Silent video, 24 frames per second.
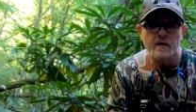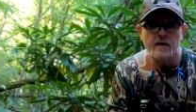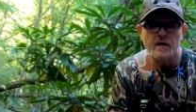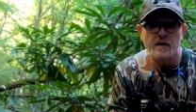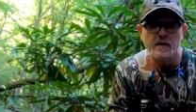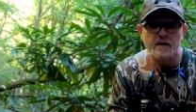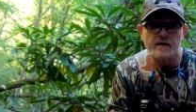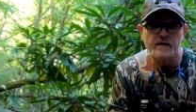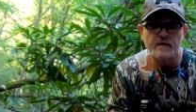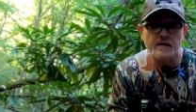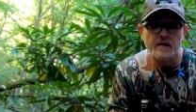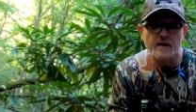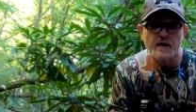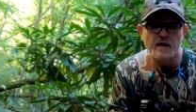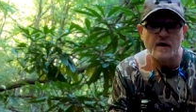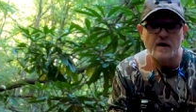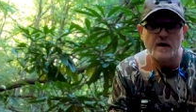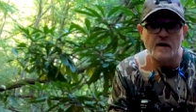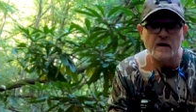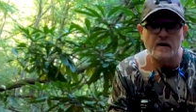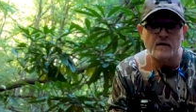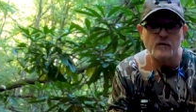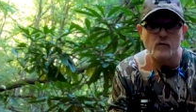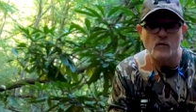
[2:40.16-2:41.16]
and
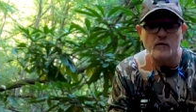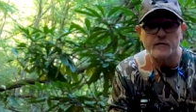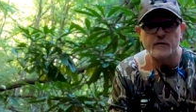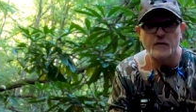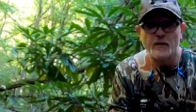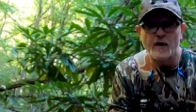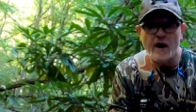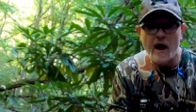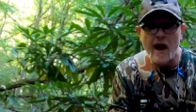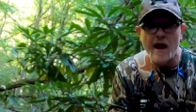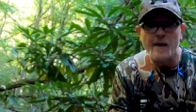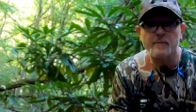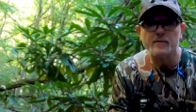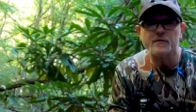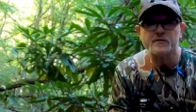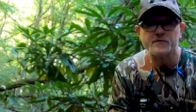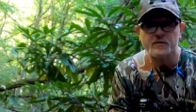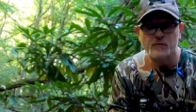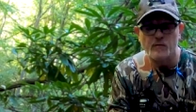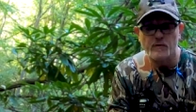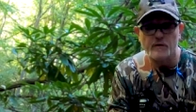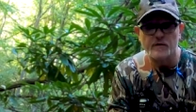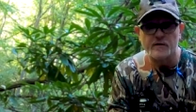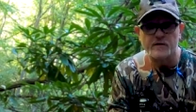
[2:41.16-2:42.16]
uh, what their
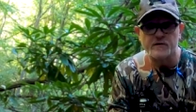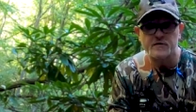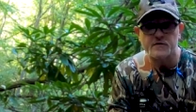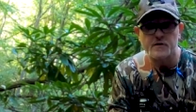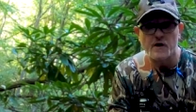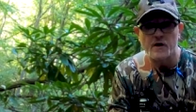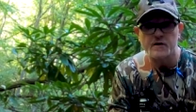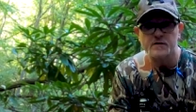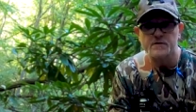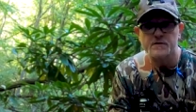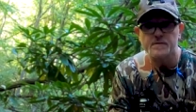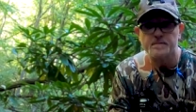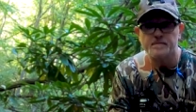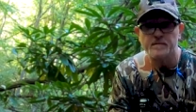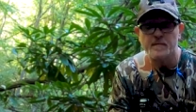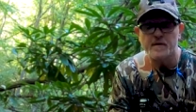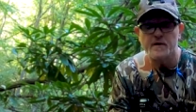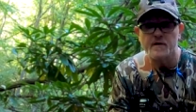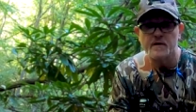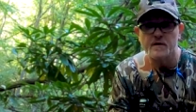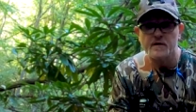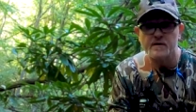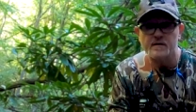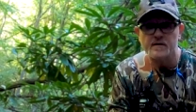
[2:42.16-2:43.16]
habits were and such.
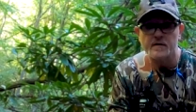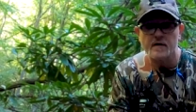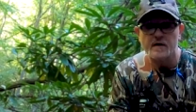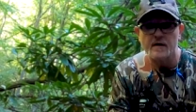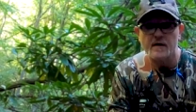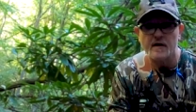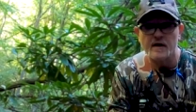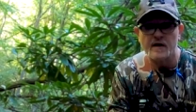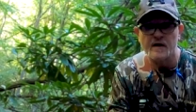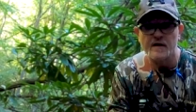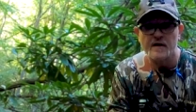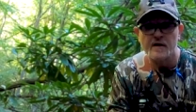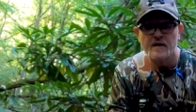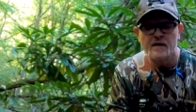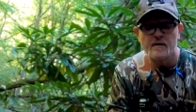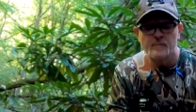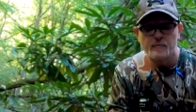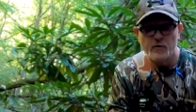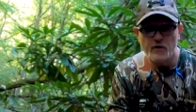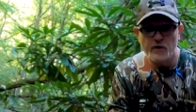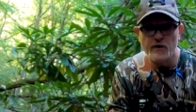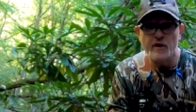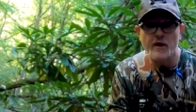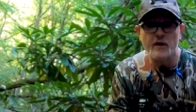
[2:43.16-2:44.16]
And uh,
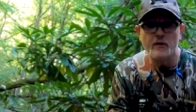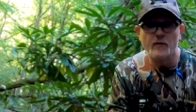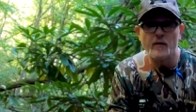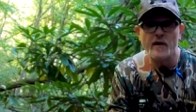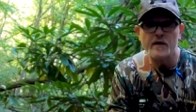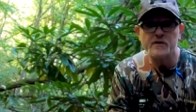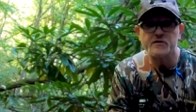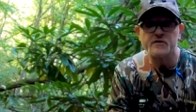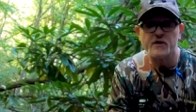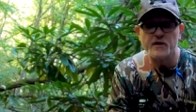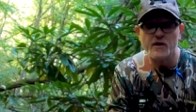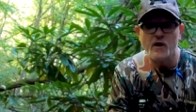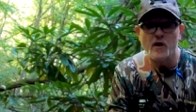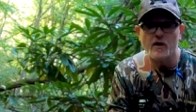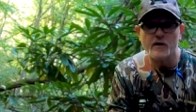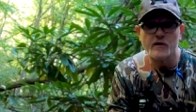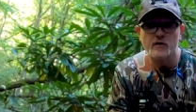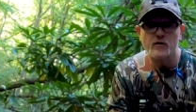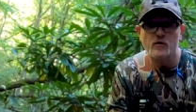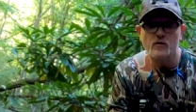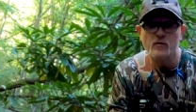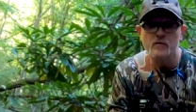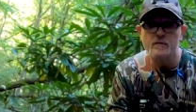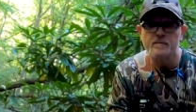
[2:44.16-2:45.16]
pretty interesting
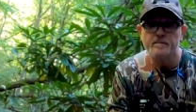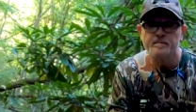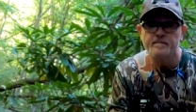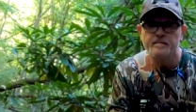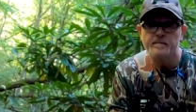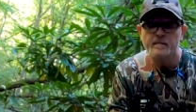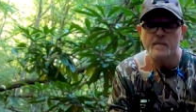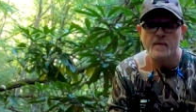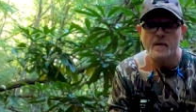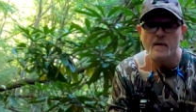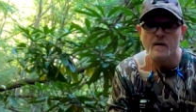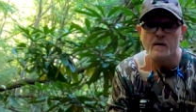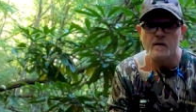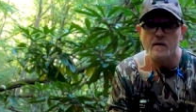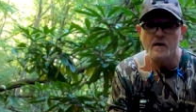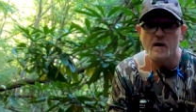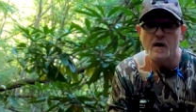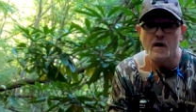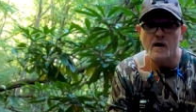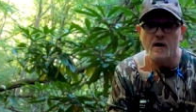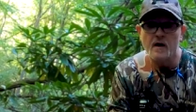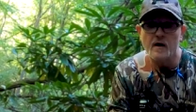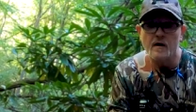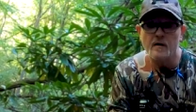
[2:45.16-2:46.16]
article.
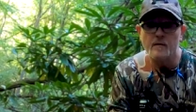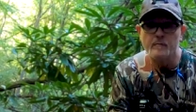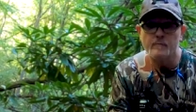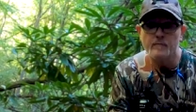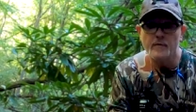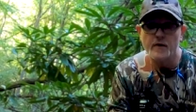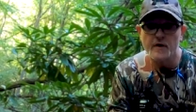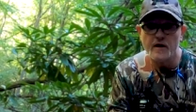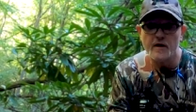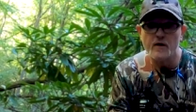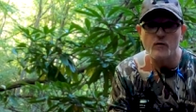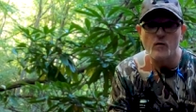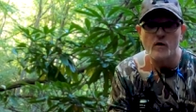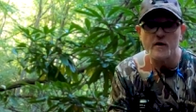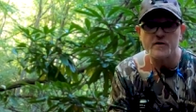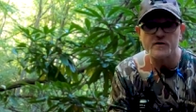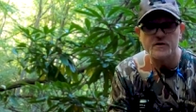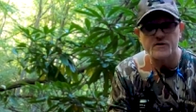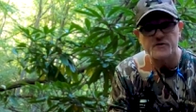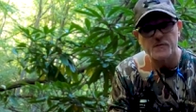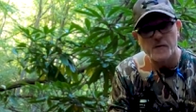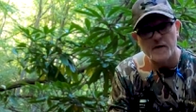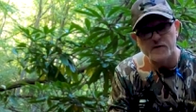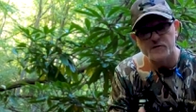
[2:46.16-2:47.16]
Um, but anyways,
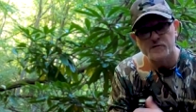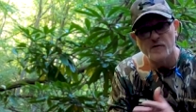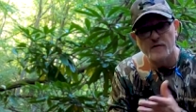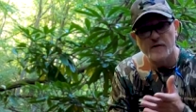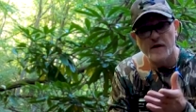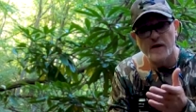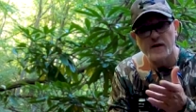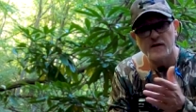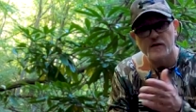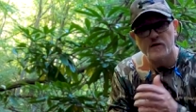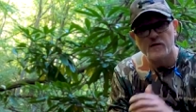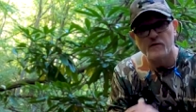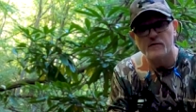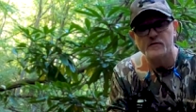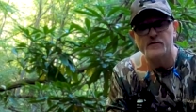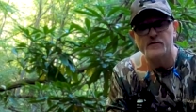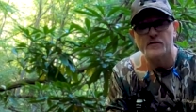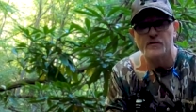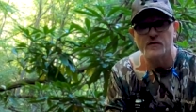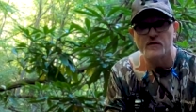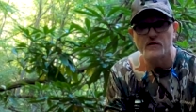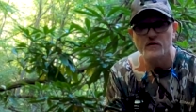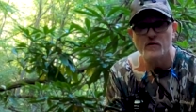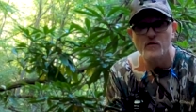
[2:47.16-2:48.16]
a special thank you
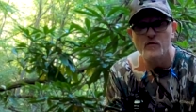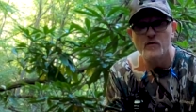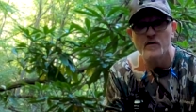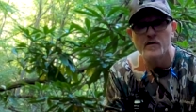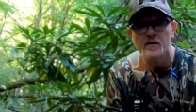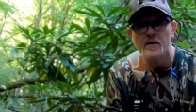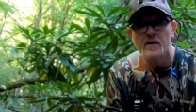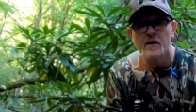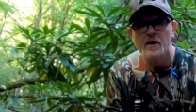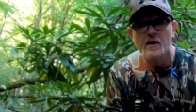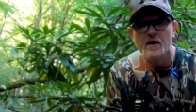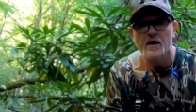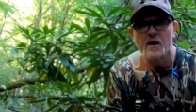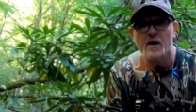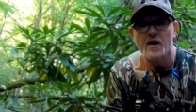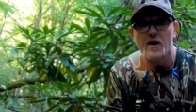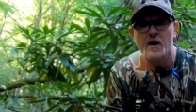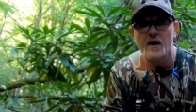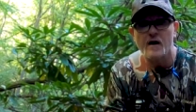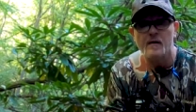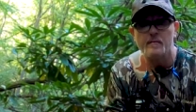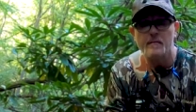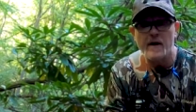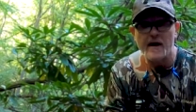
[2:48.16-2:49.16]
to you,
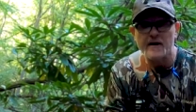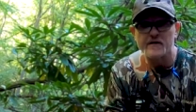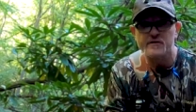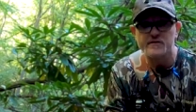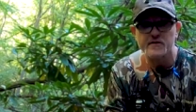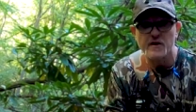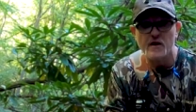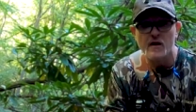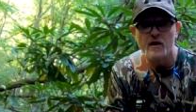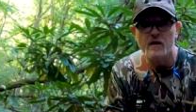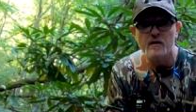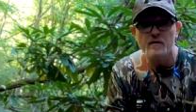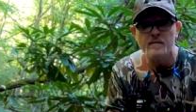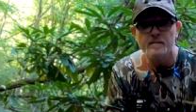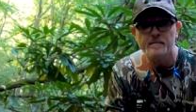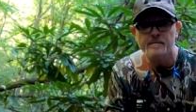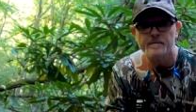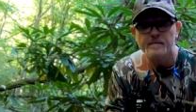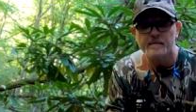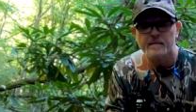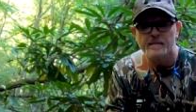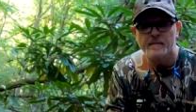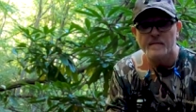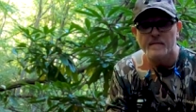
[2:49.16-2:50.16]
uh, Matt Sell,
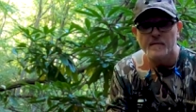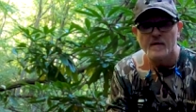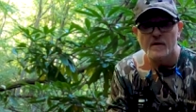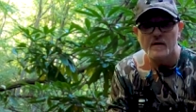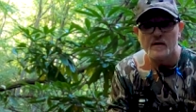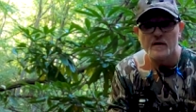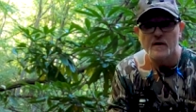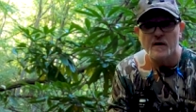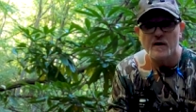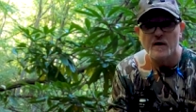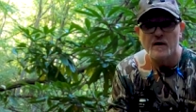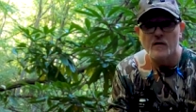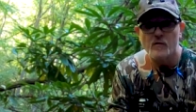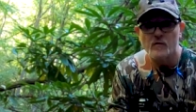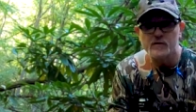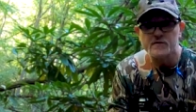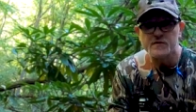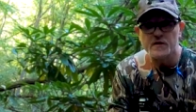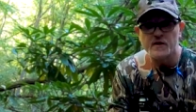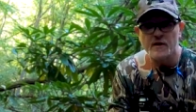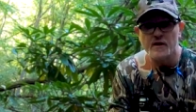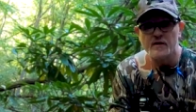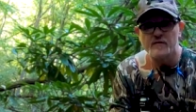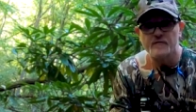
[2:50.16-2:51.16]
uh, once
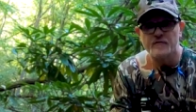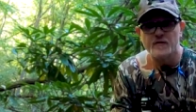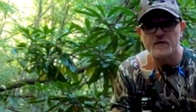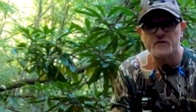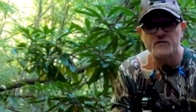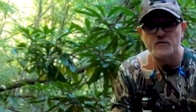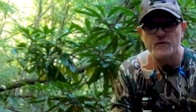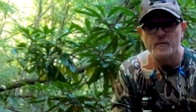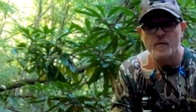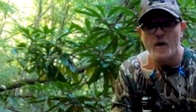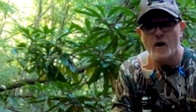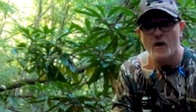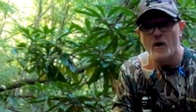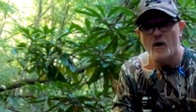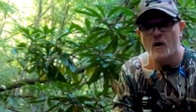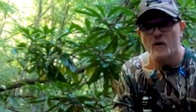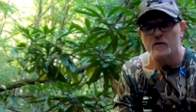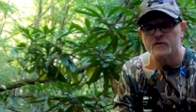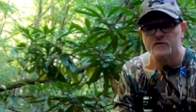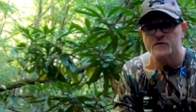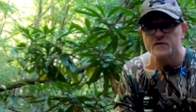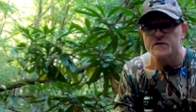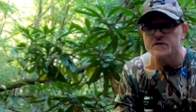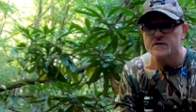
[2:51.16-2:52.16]
again fishery
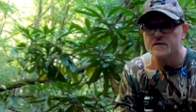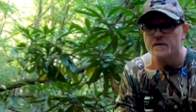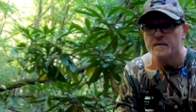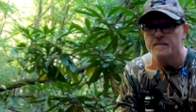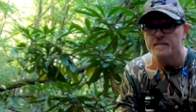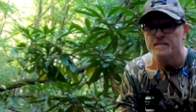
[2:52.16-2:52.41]
biologist.